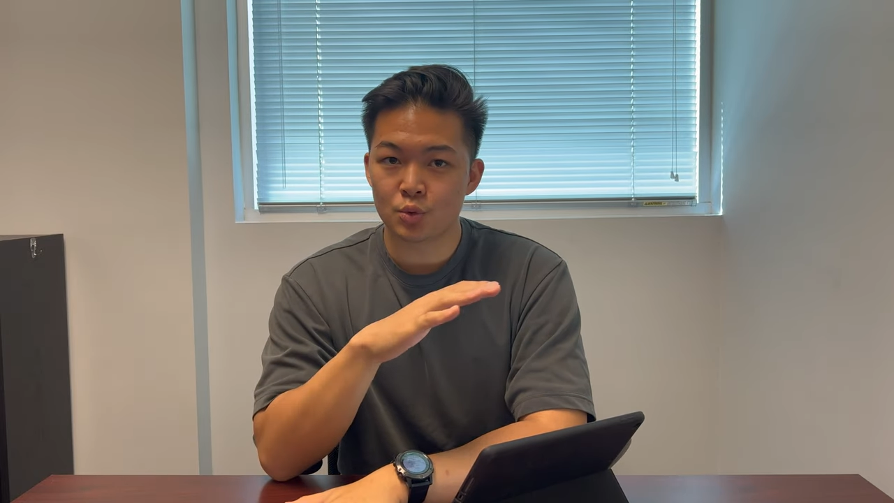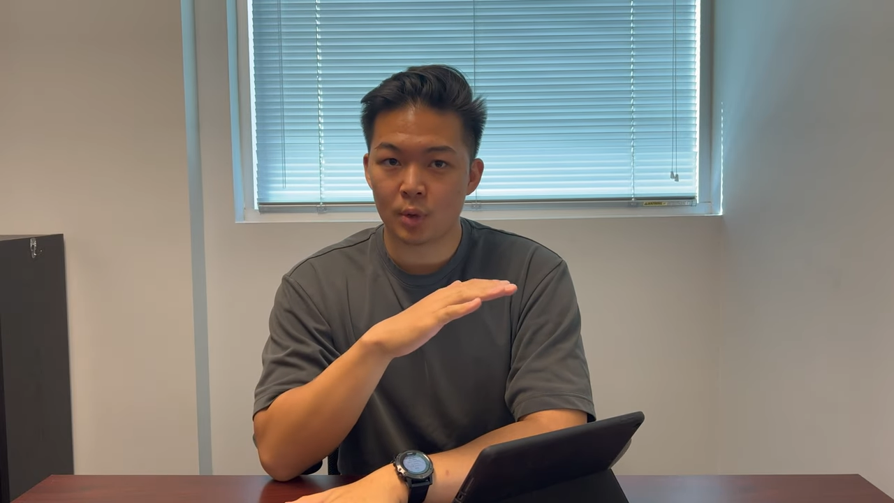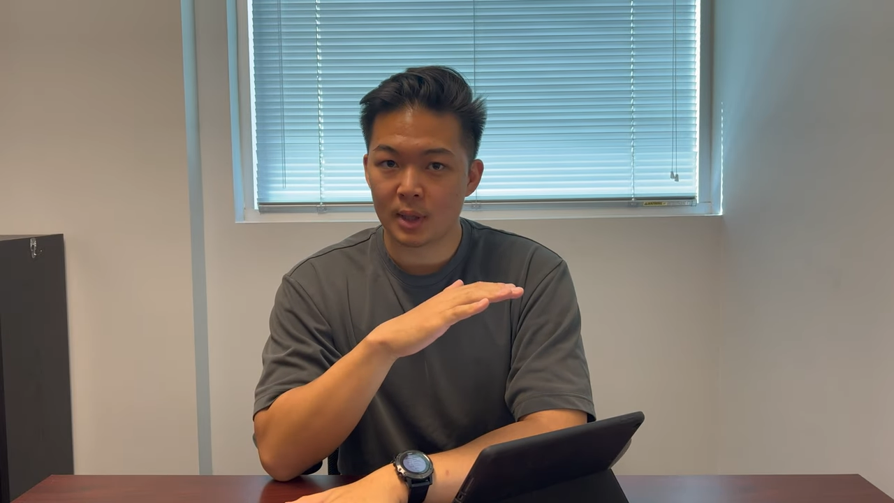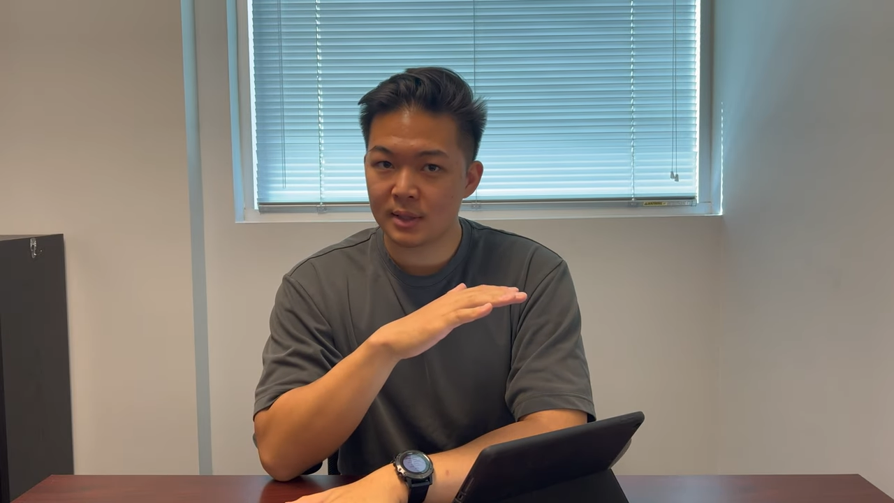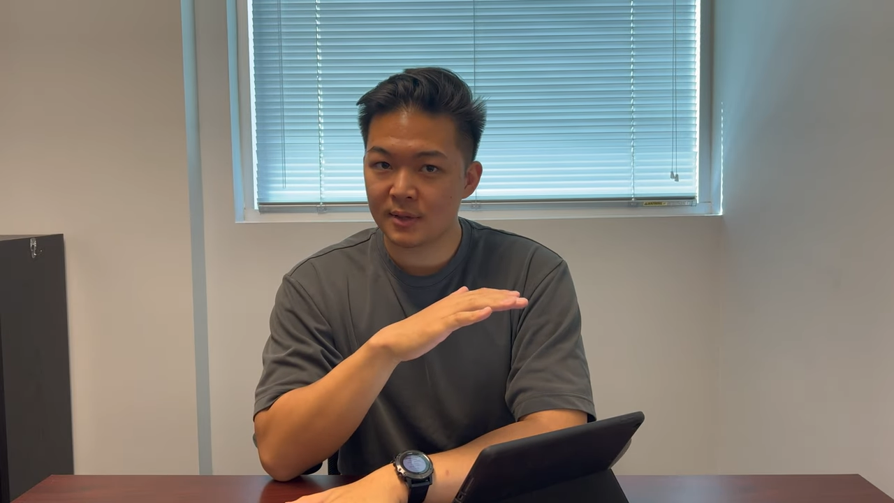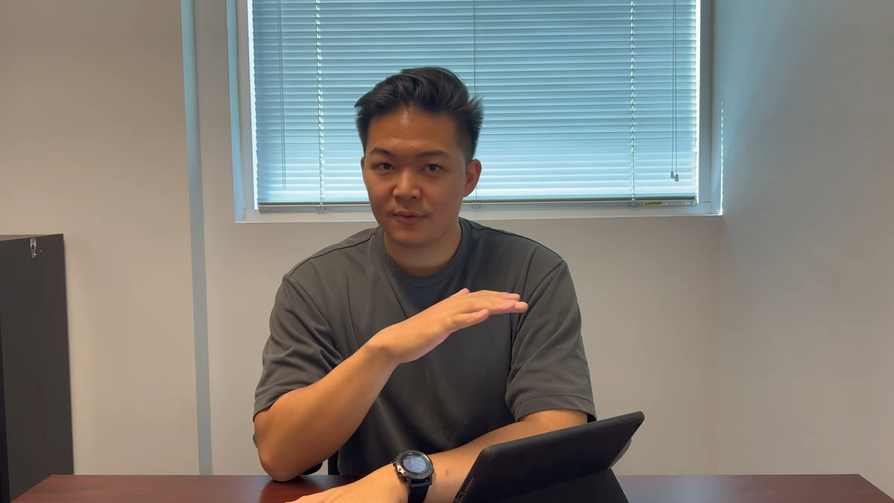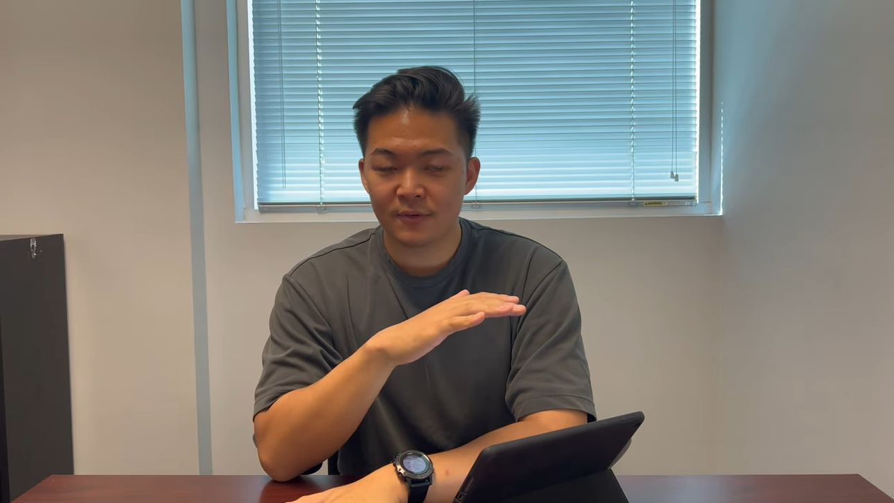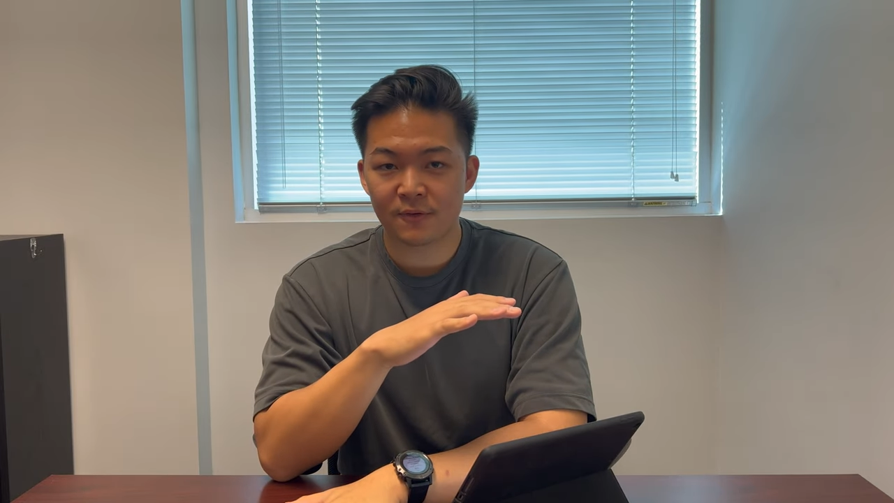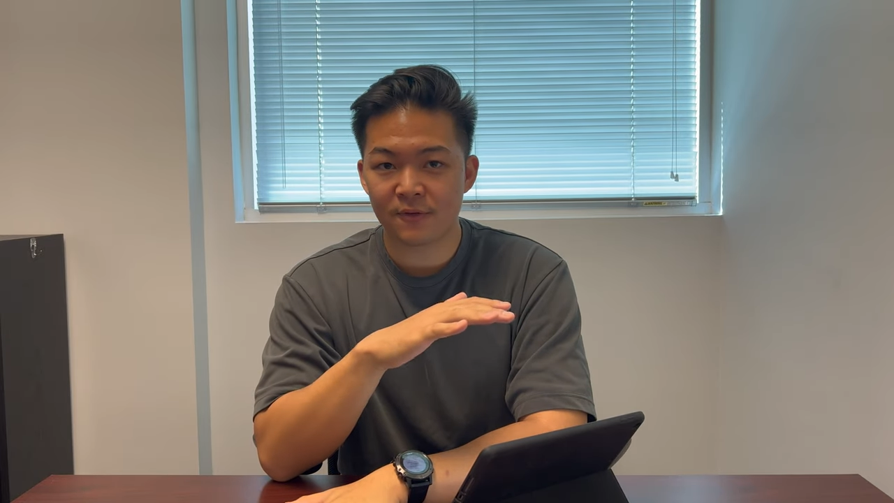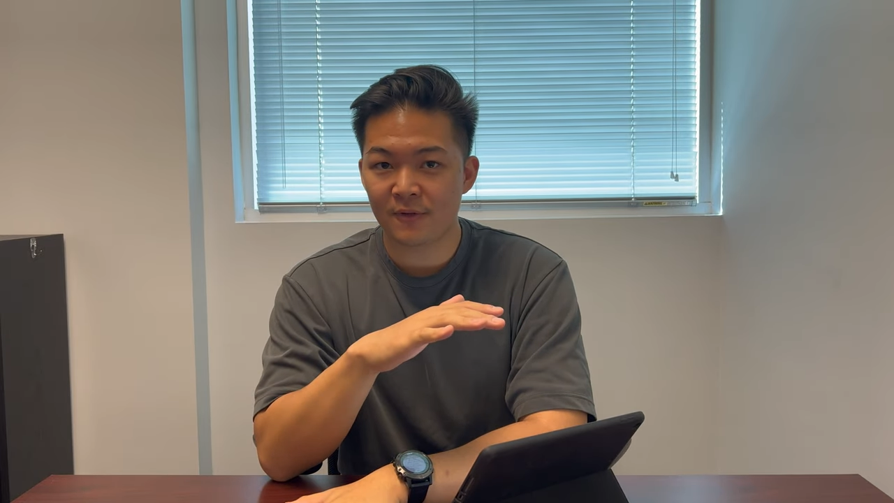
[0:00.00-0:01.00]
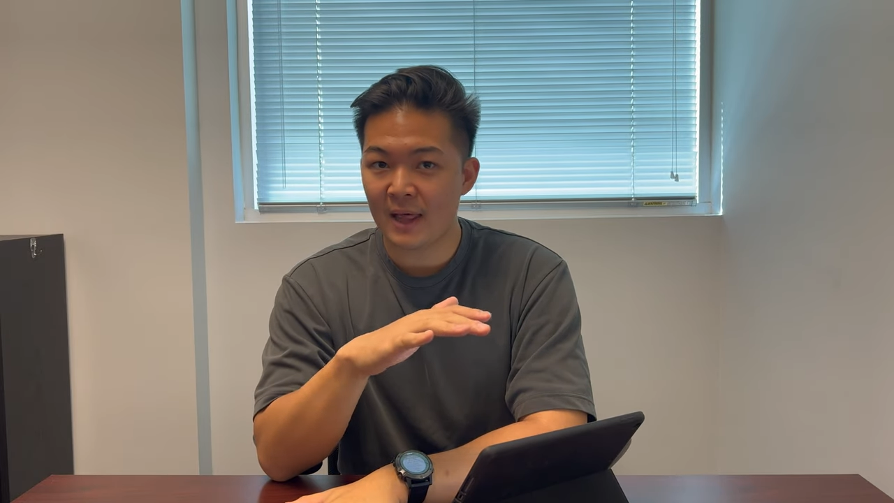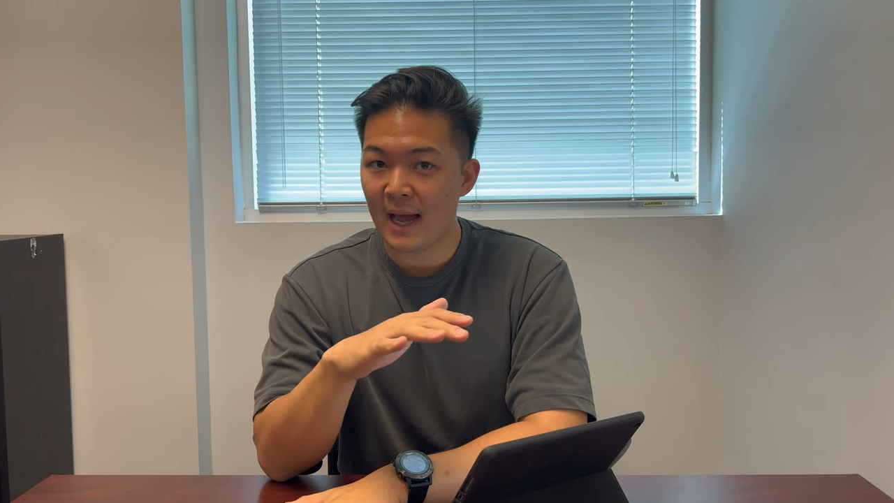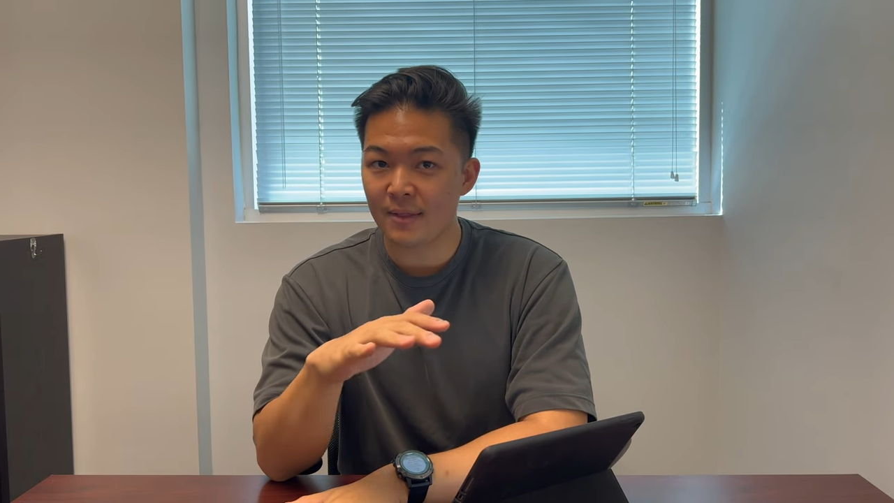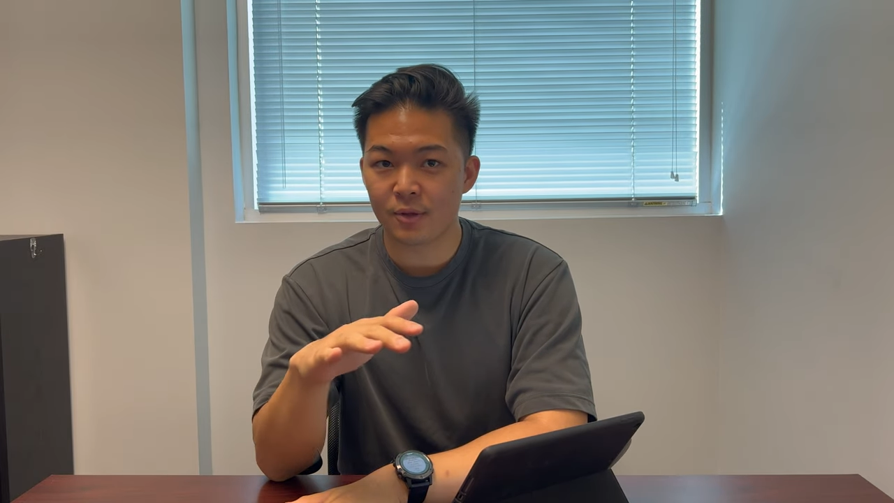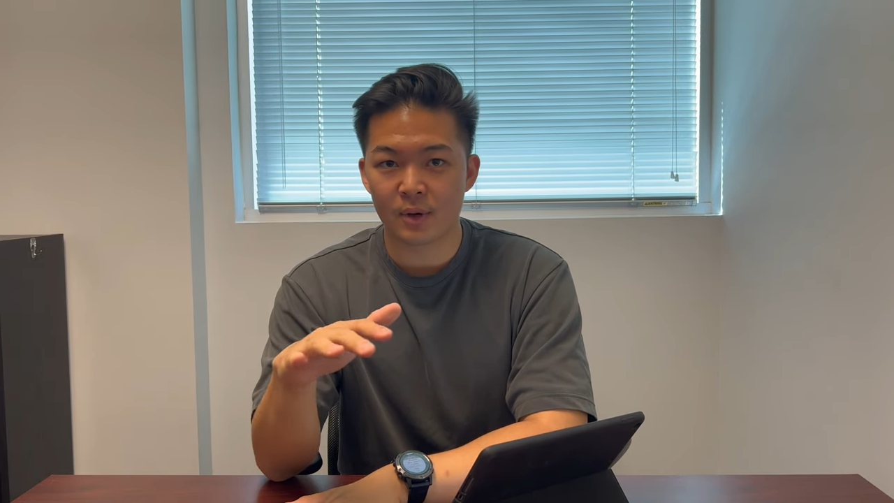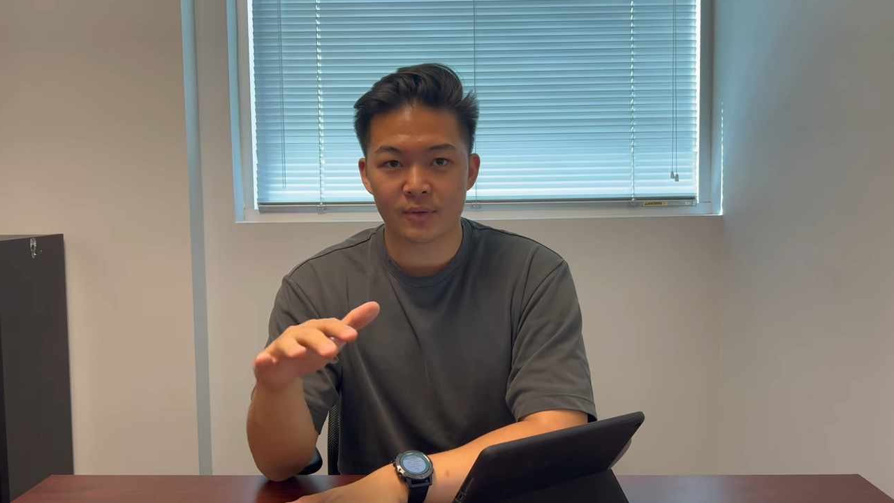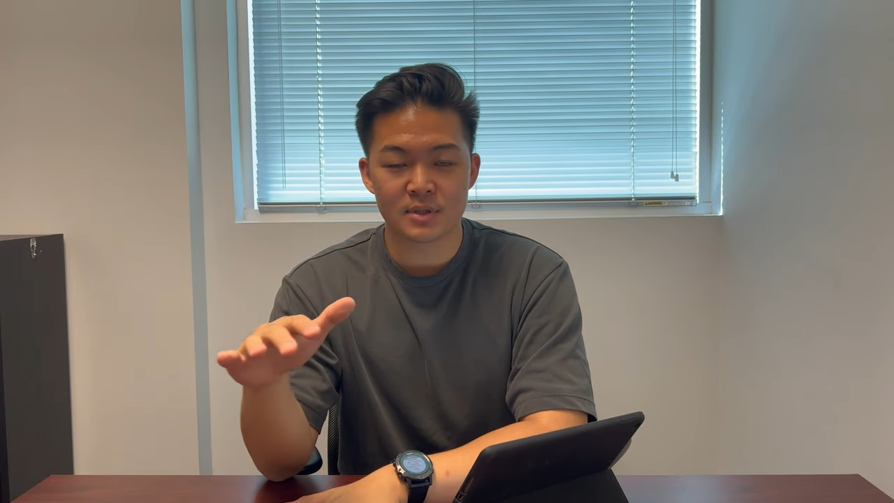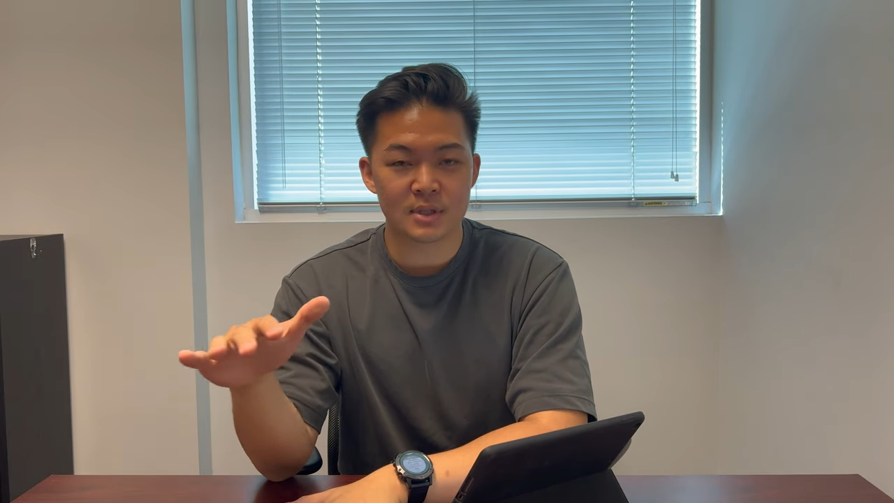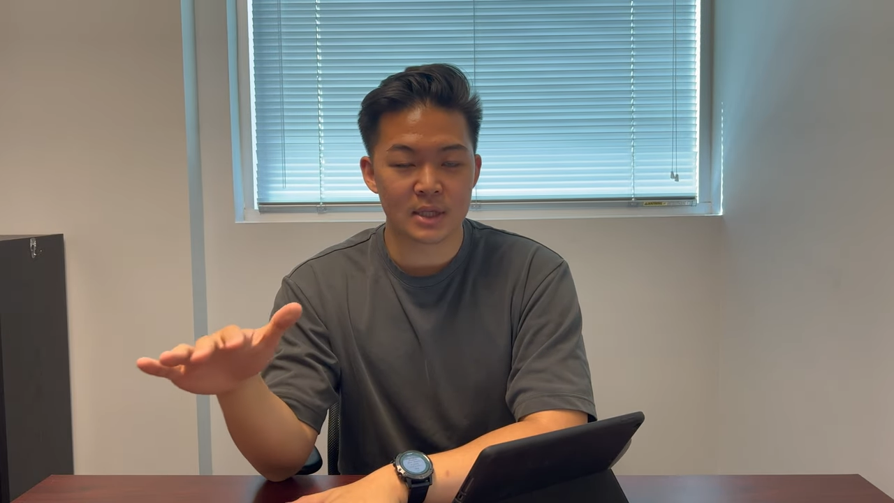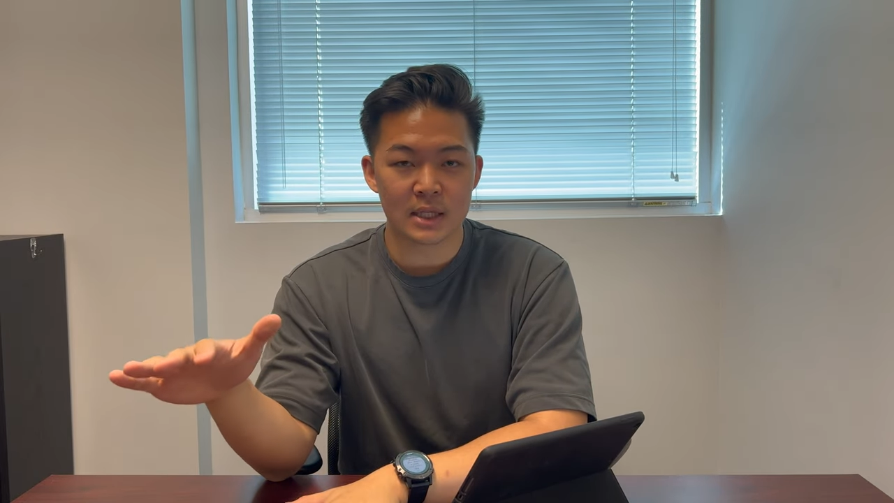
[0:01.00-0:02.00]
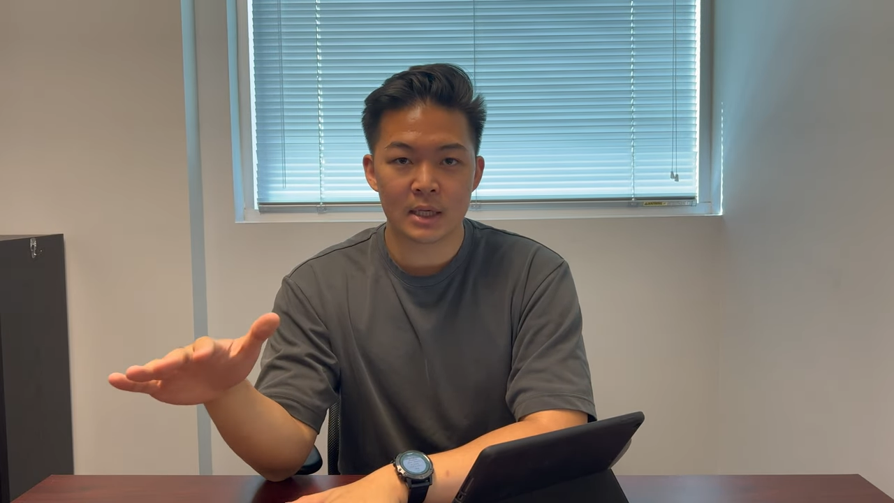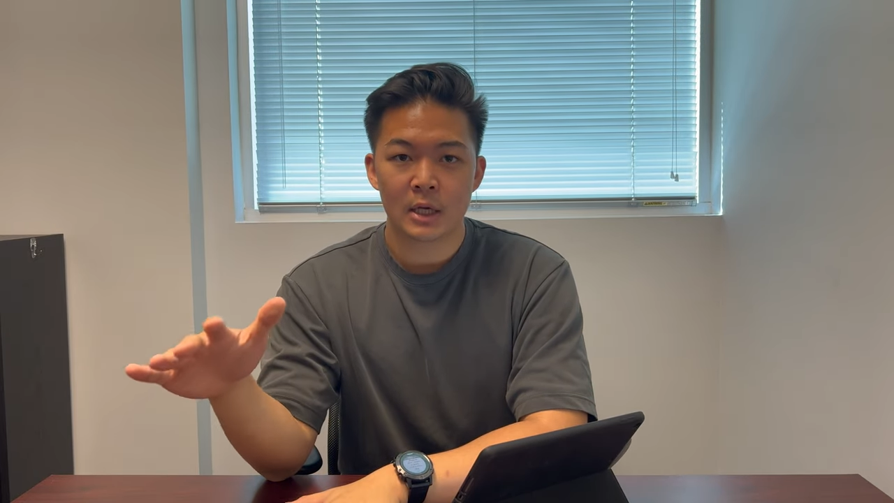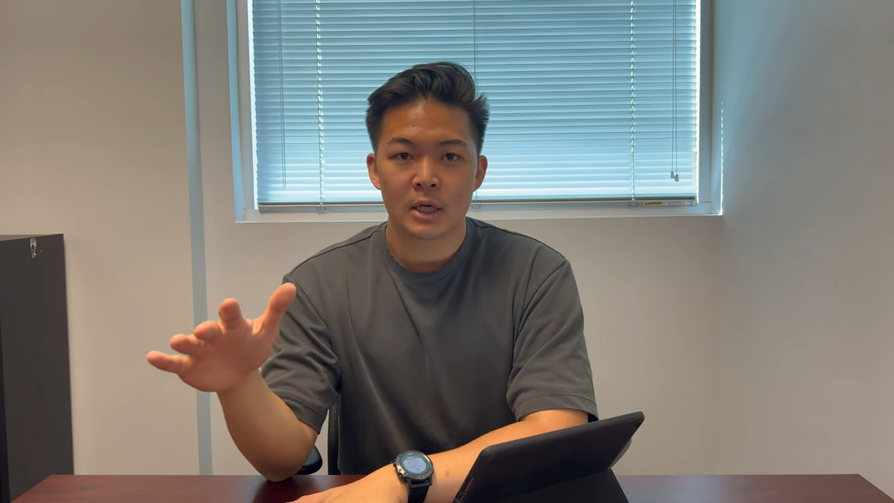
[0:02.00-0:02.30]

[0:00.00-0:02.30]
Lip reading: relatively flat throughout the city,